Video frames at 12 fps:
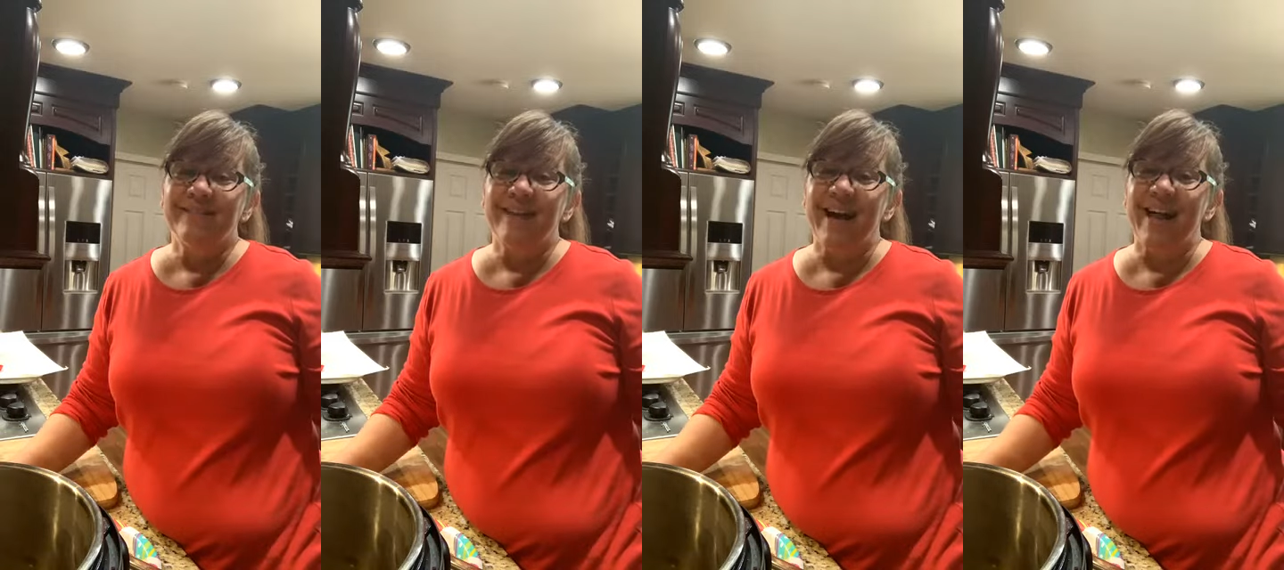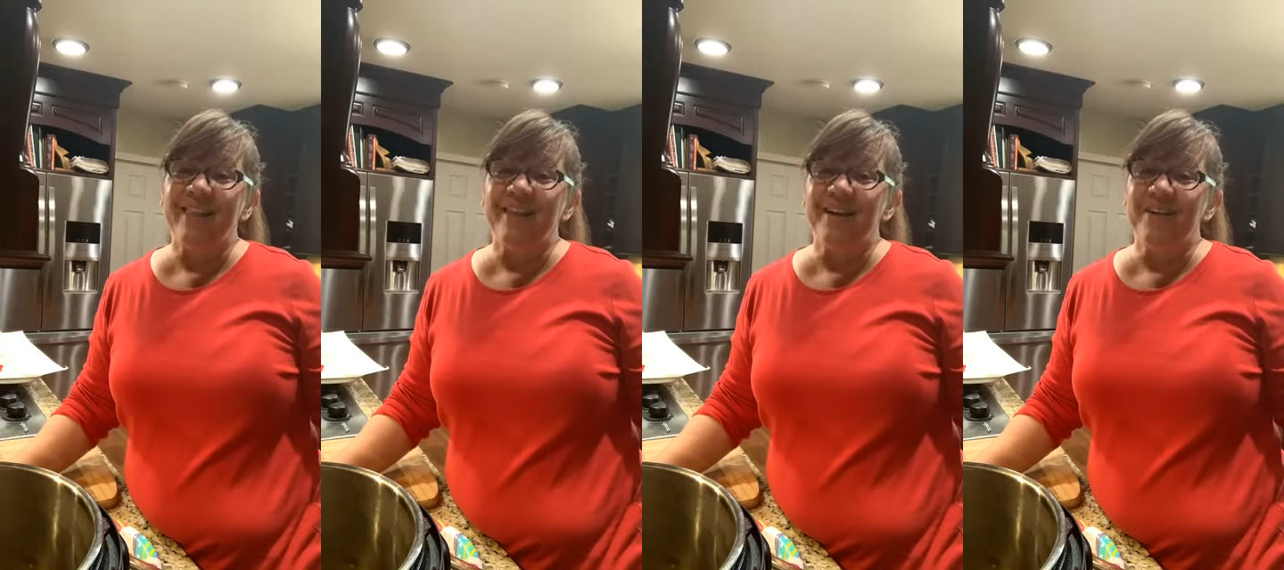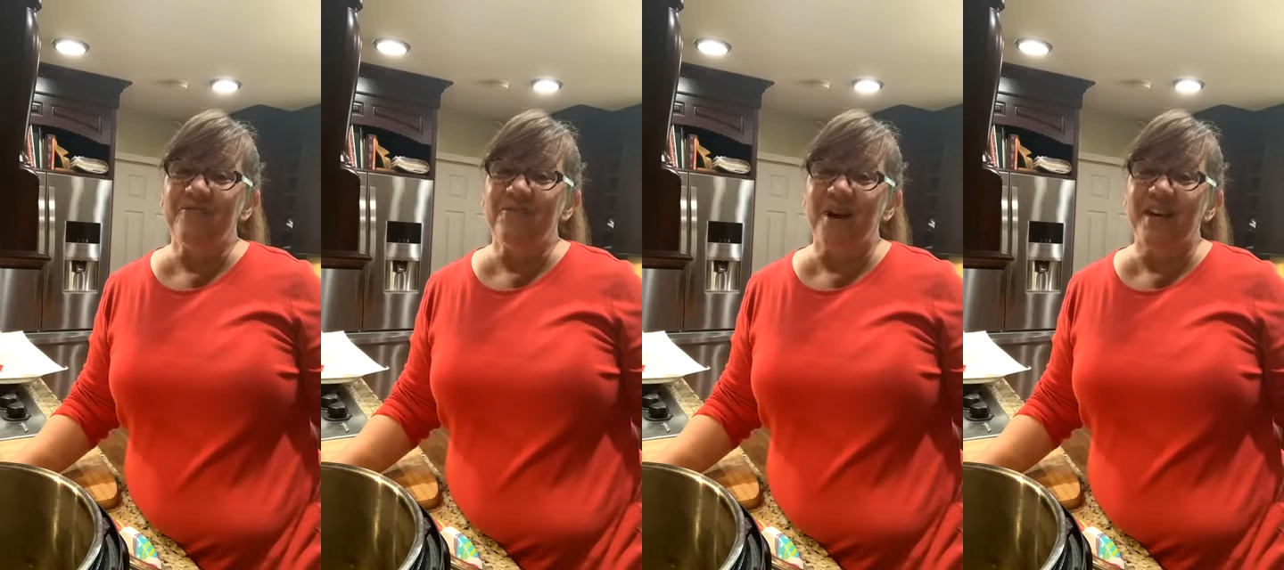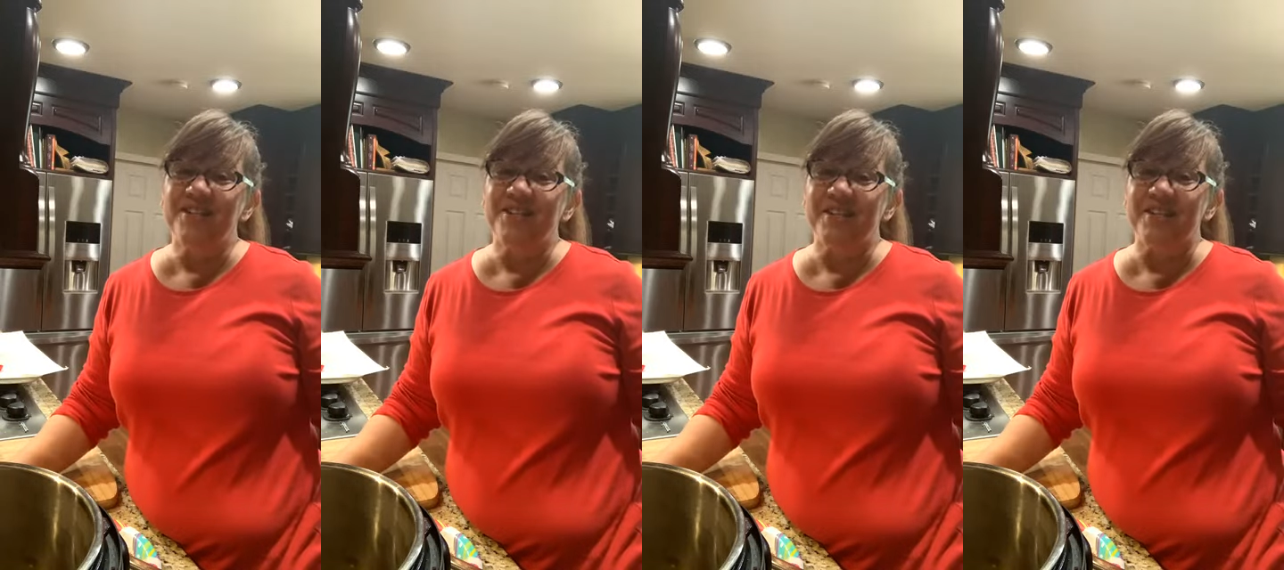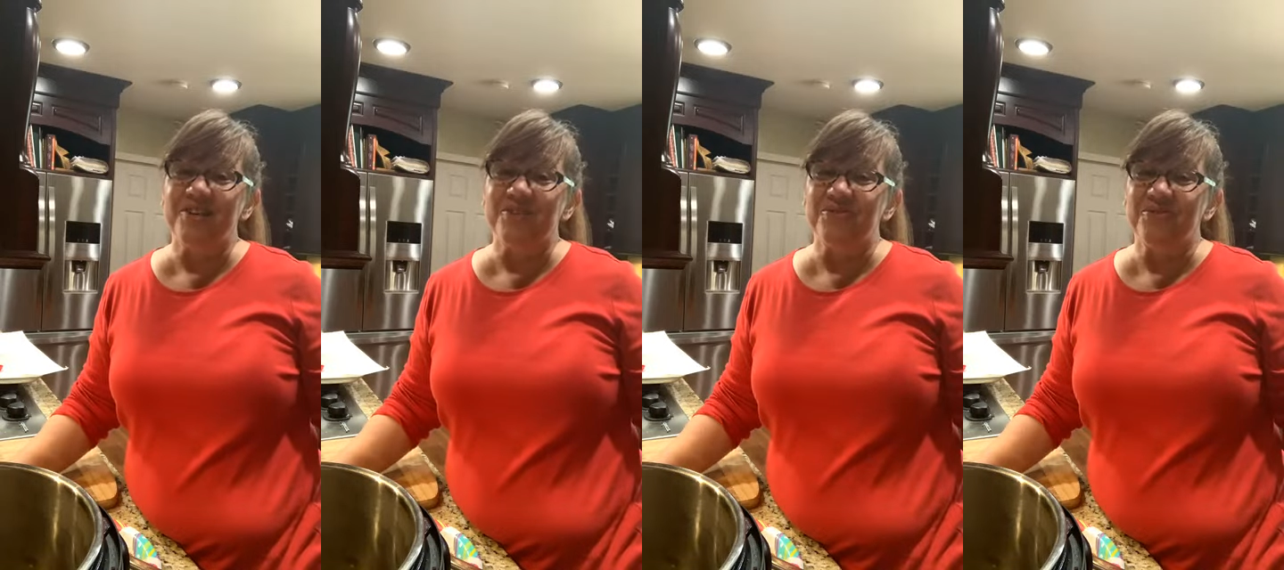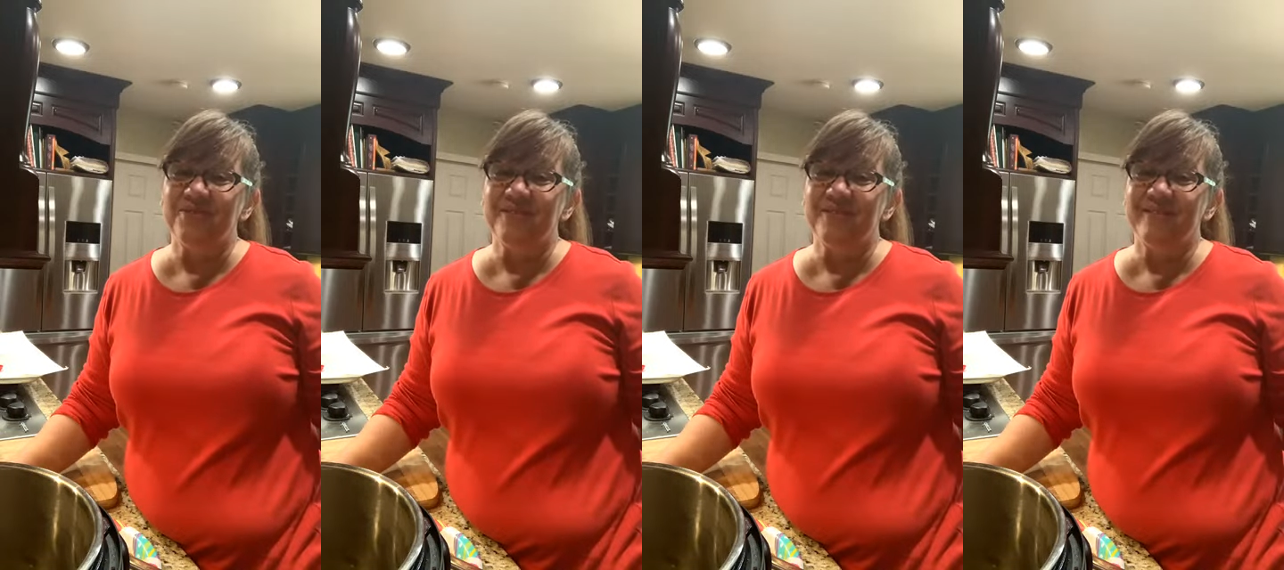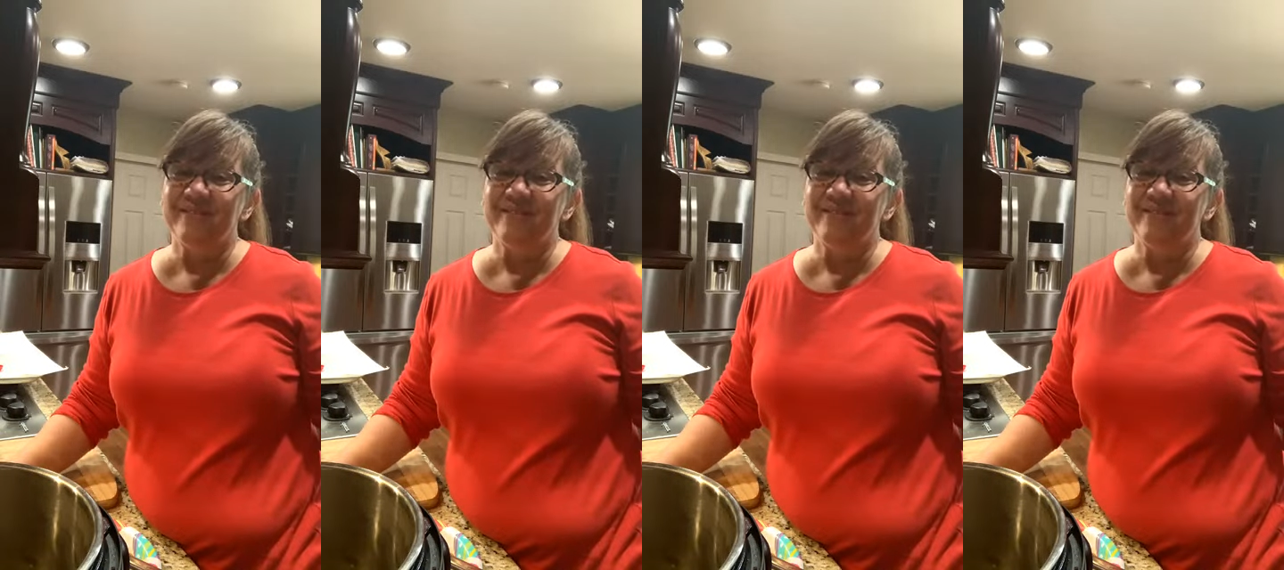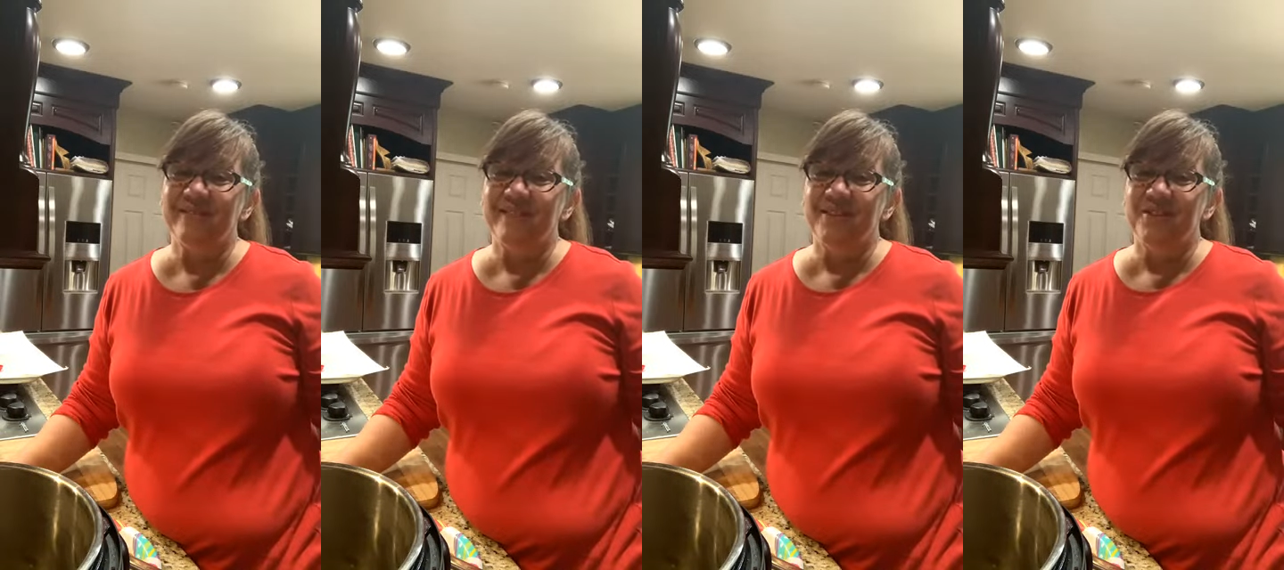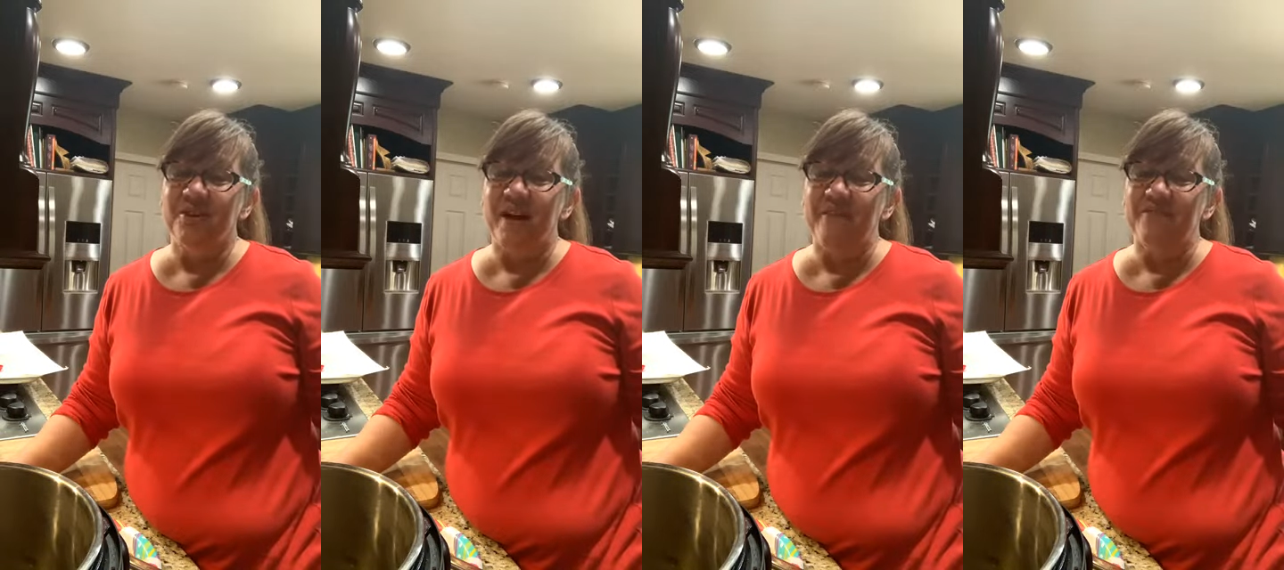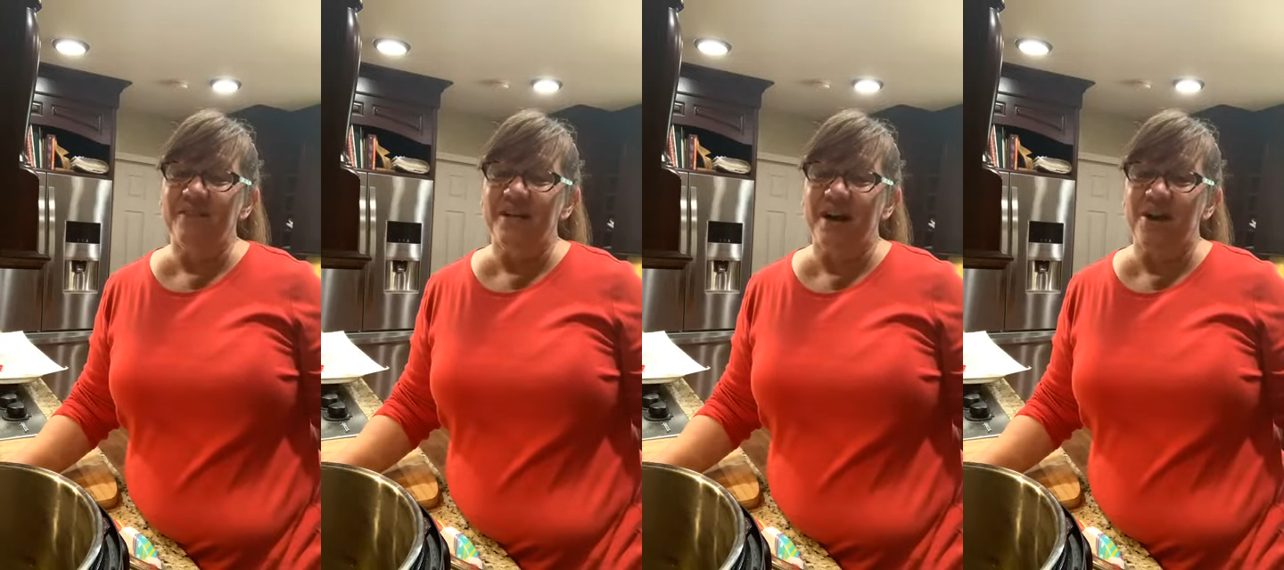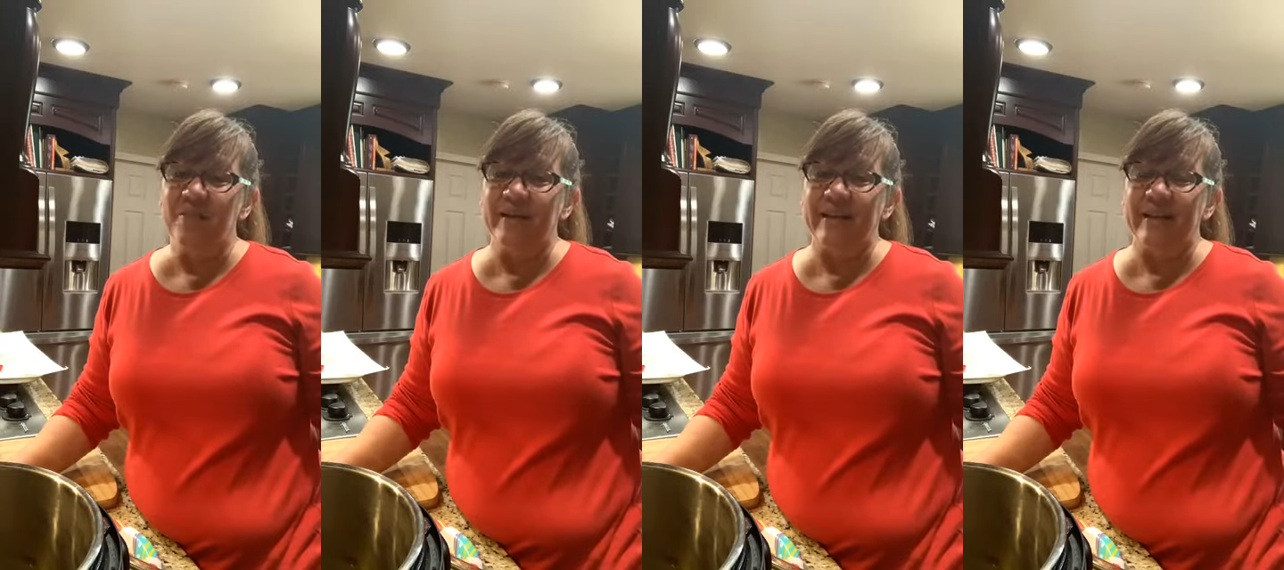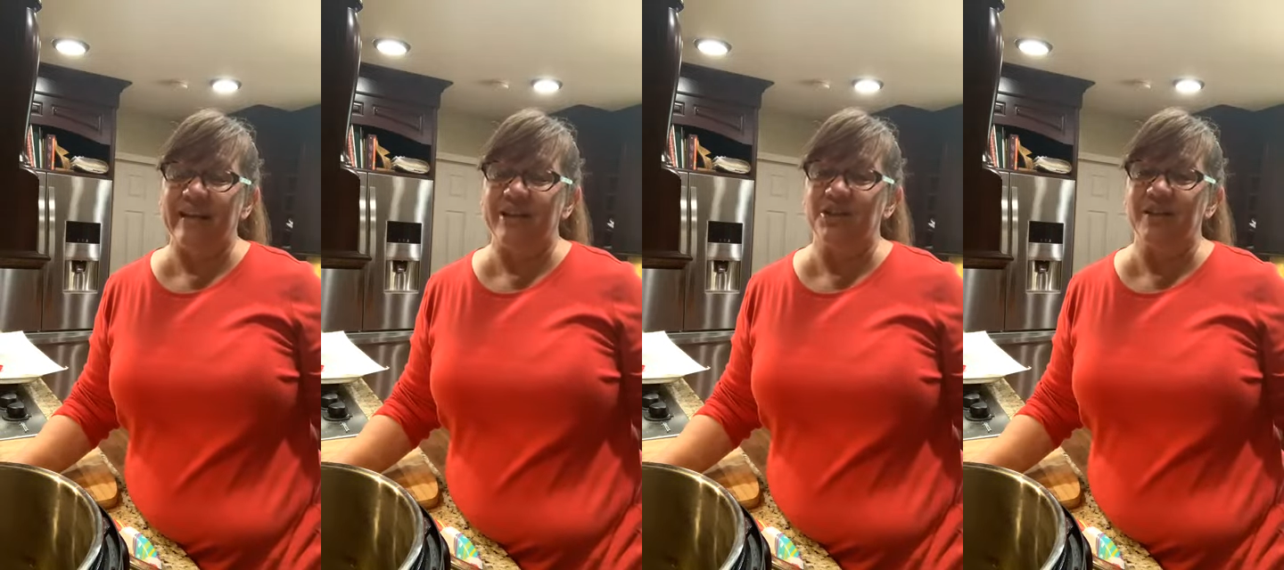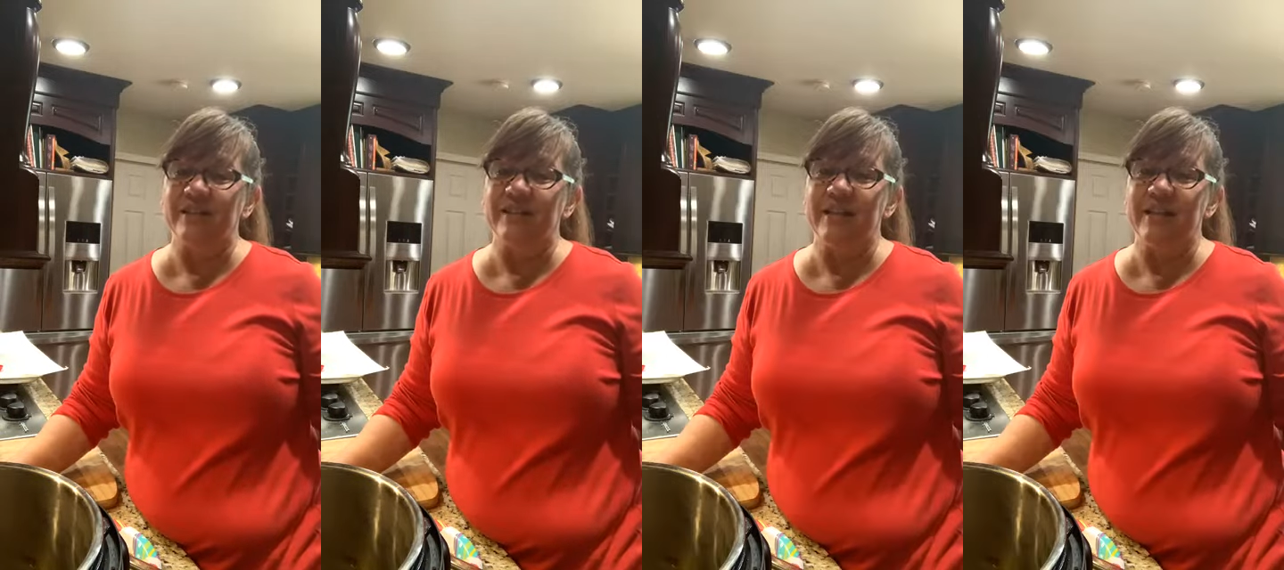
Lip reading: I love watching you. You'll have to call me later and